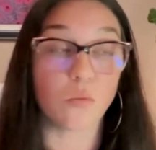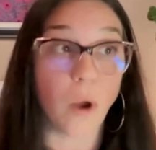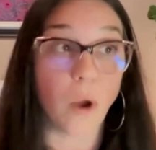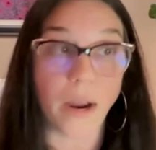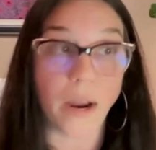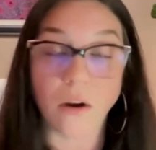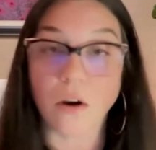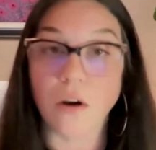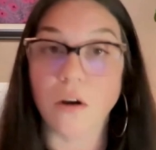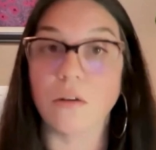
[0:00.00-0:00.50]

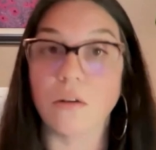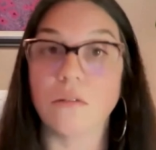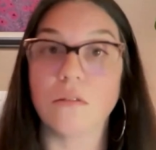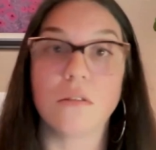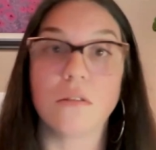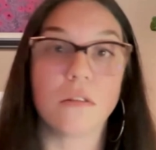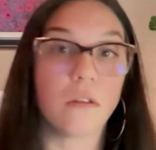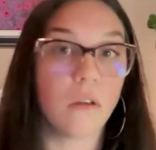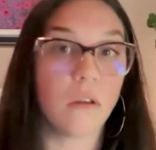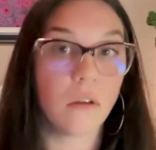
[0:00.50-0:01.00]

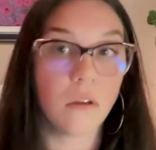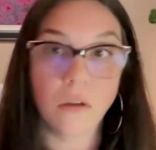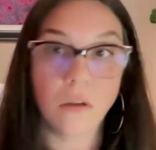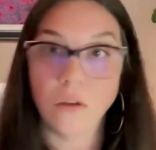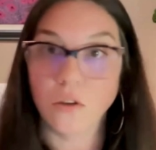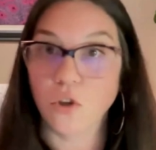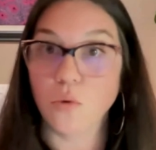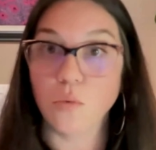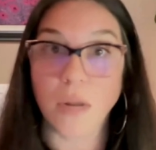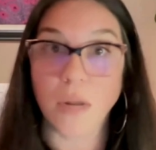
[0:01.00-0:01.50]
records,
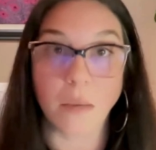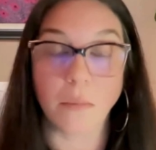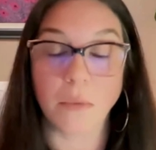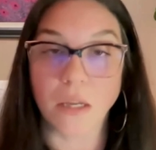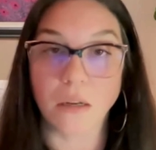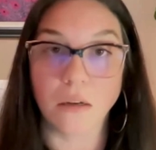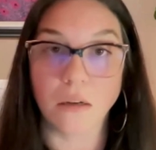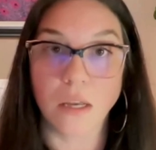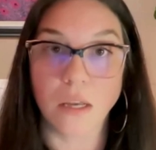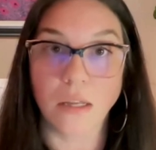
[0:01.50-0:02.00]
you name
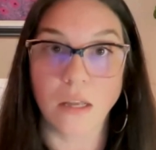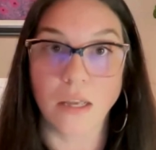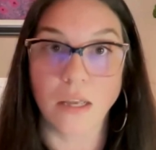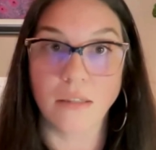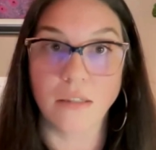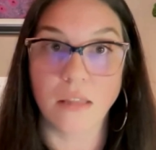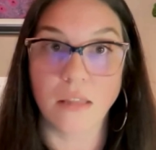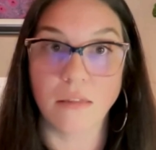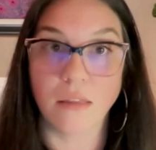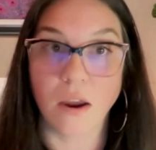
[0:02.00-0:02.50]
it,
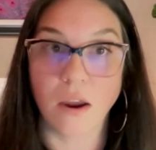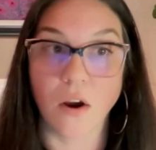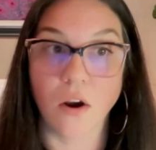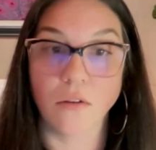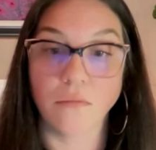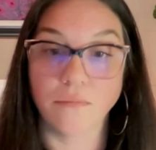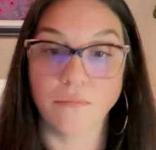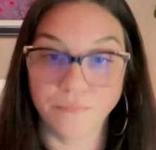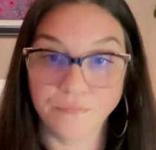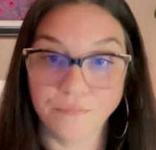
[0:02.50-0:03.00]
it's in
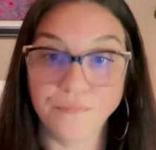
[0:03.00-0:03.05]
there.